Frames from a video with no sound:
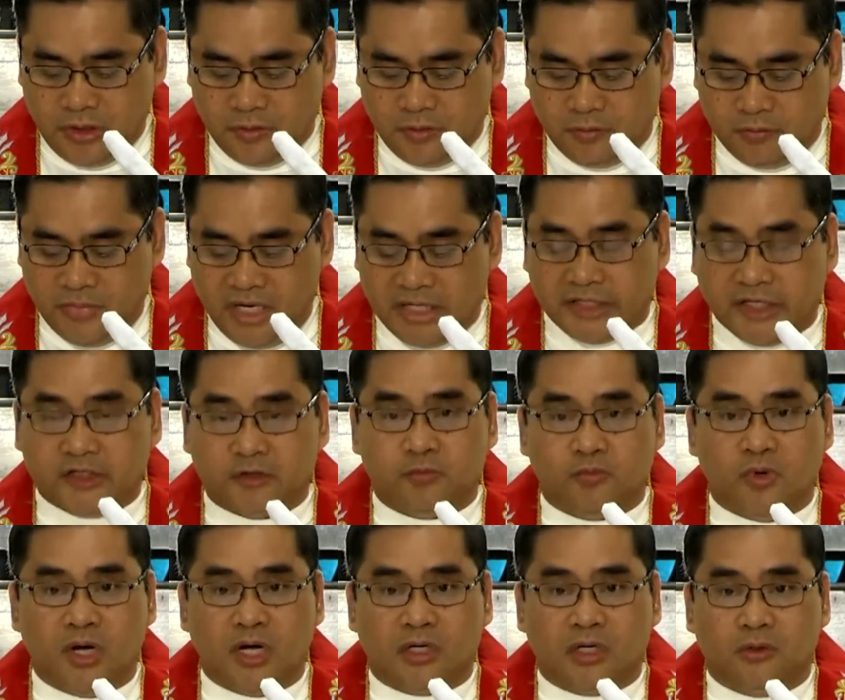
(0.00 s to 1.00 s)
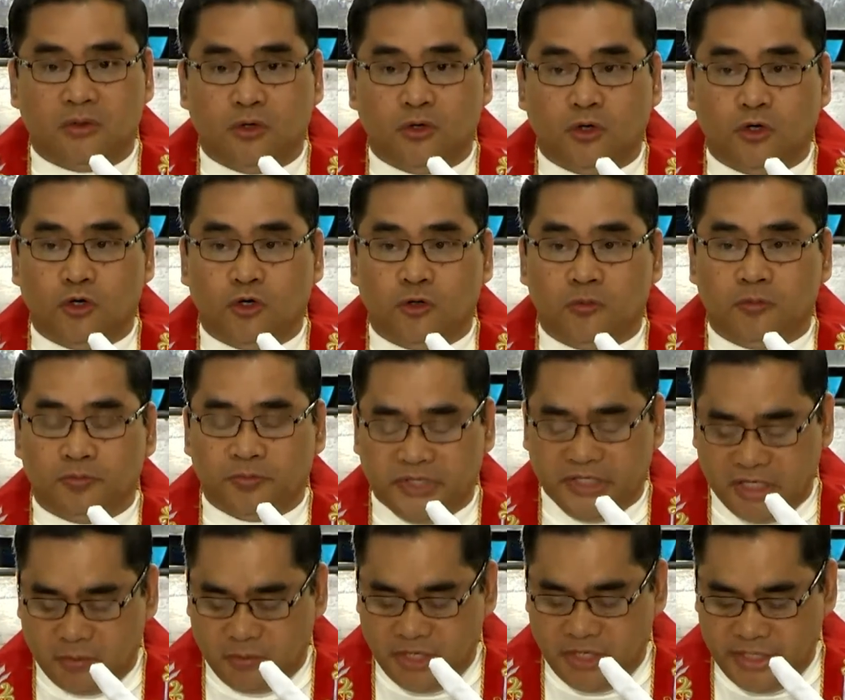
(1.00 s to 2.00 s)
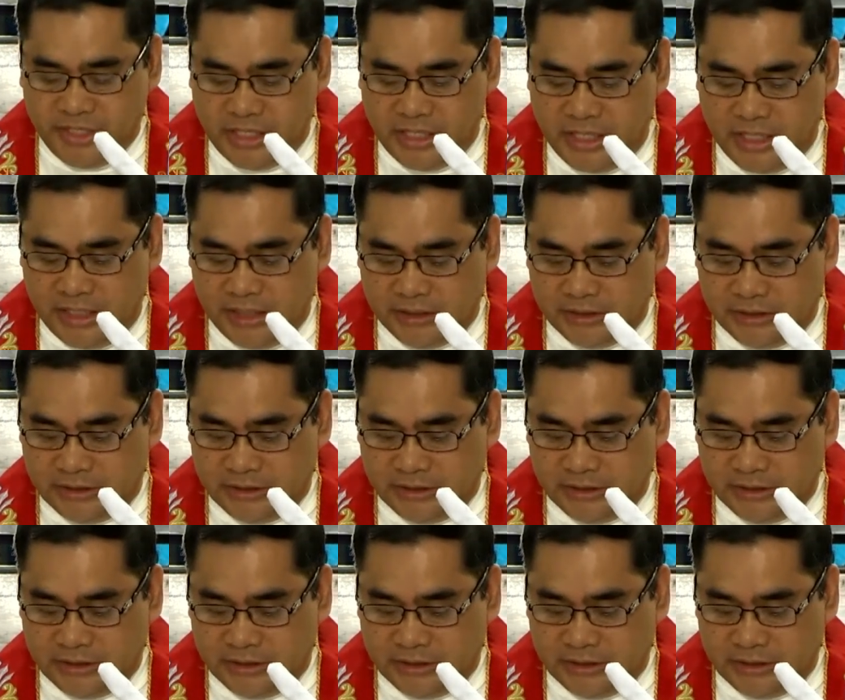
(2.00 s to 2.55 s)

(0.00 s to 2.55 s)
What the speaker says: bakit mo ako pinabayaan?